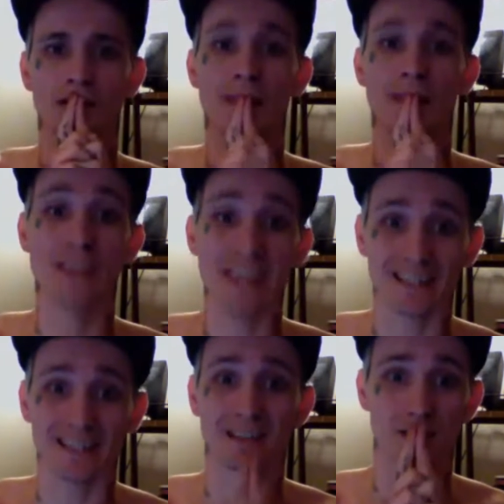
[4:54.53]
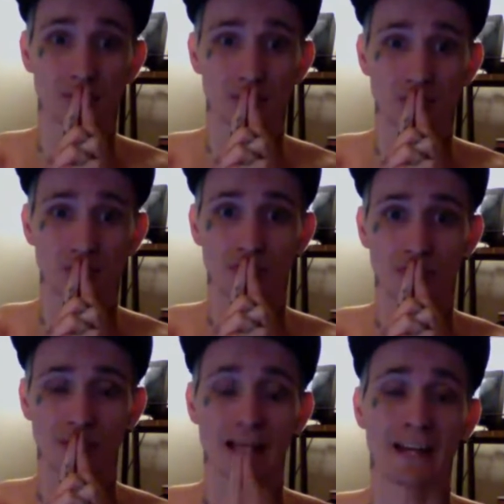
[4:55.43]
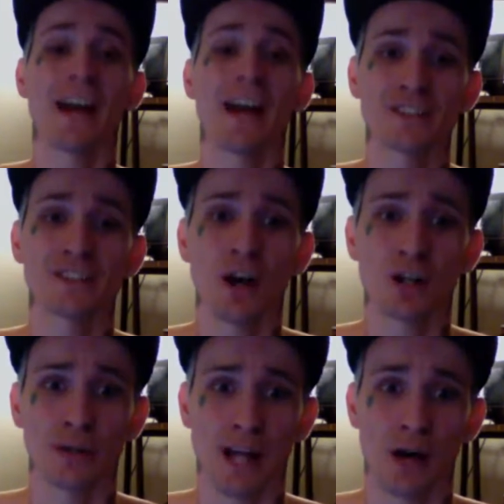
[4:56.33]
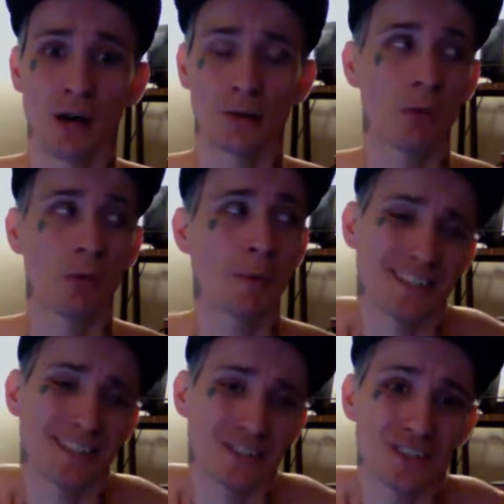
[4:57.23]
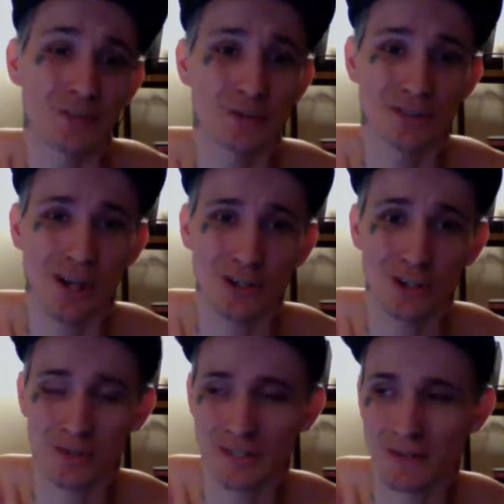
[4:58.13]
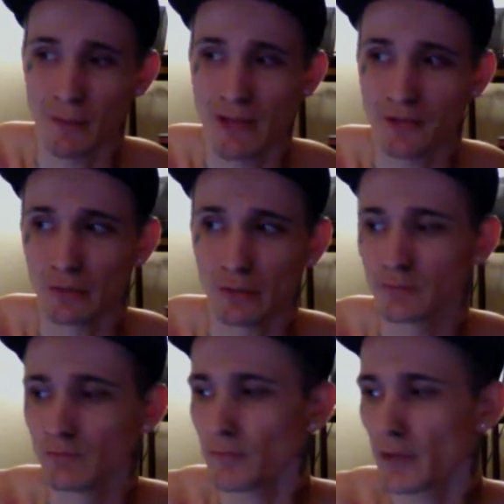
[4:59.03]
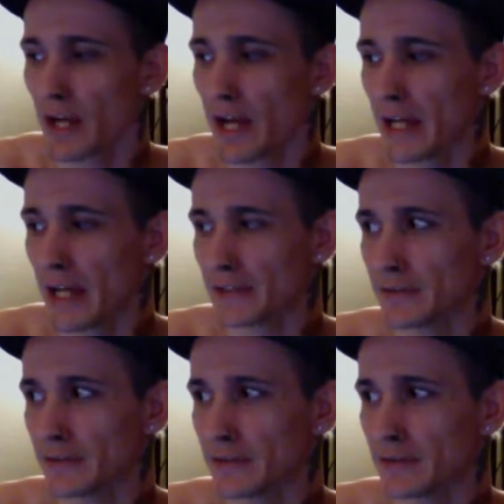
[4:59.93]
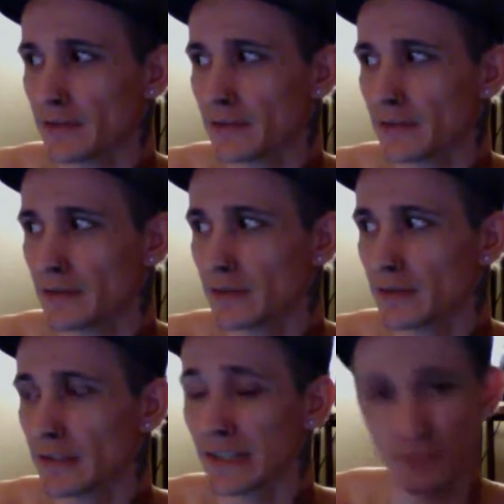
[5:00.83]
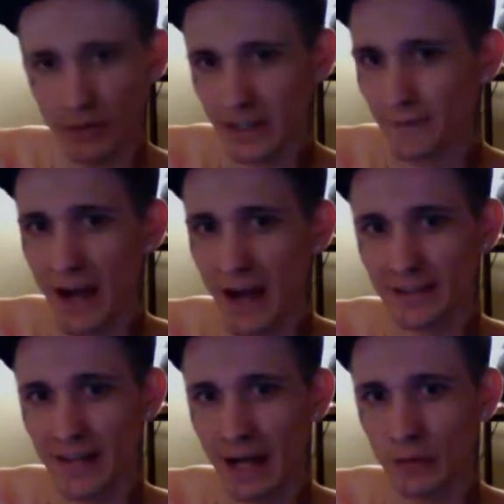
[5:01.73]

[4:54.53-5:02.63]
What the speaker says: think that if I had a daughter right now, I would not want my 6 or 7-year-old daughter to go inside a bathroom and live with the fact that